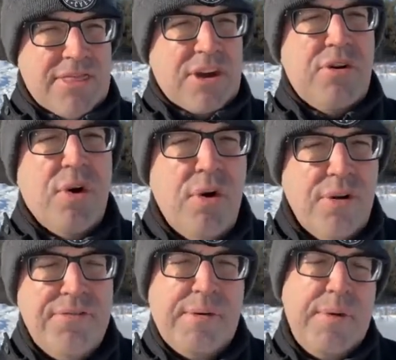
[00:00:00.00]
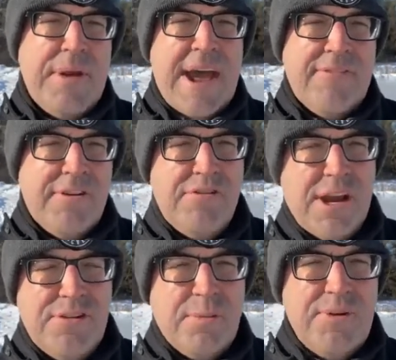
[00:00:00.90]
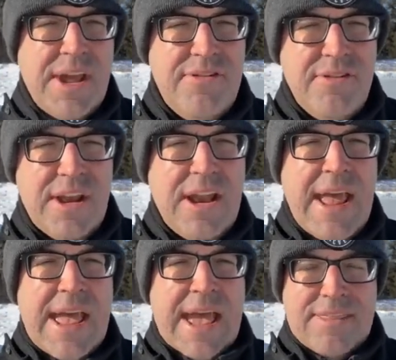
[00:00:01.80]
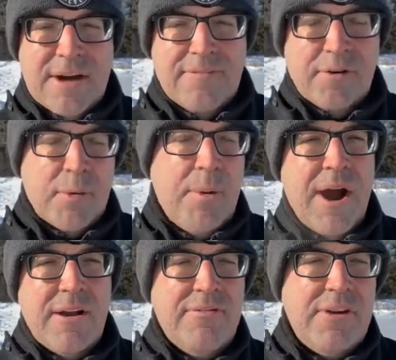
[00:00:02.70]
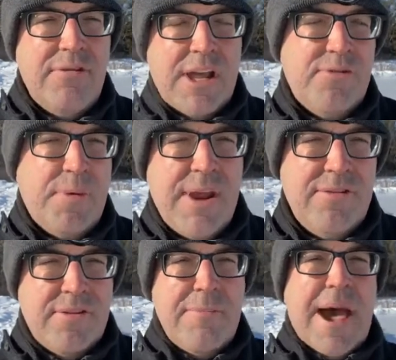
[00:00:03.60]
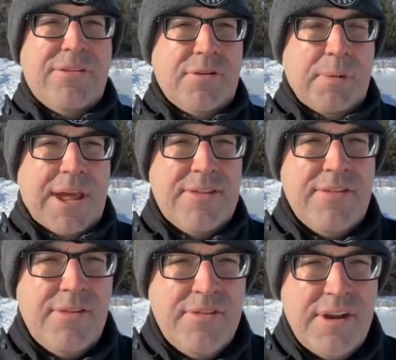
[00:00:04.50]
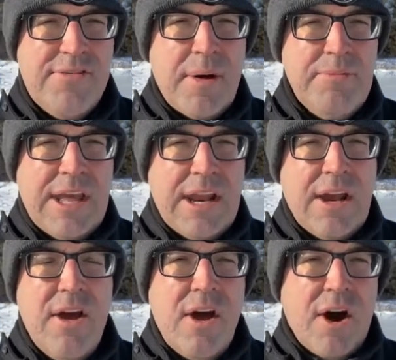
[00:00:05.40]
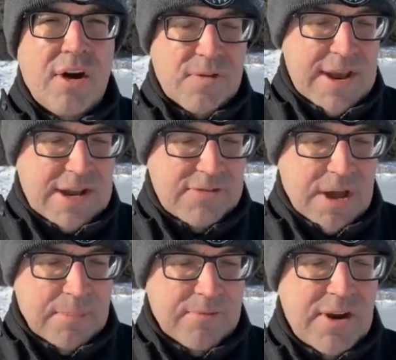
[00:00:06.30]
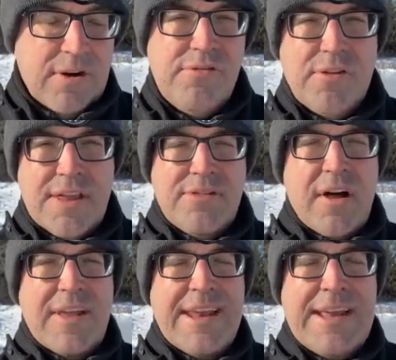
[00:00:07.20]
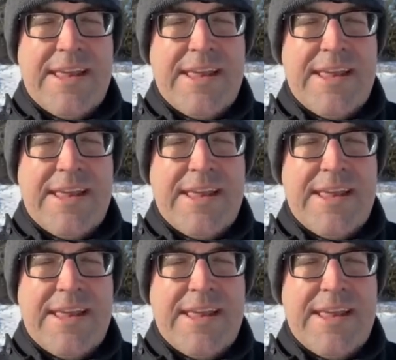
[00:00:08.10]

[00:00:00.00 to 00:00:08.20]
the goals that we would have for transportation, and they'll form part of the transportation master plan that the city's updating over the next couple of years. So that's all at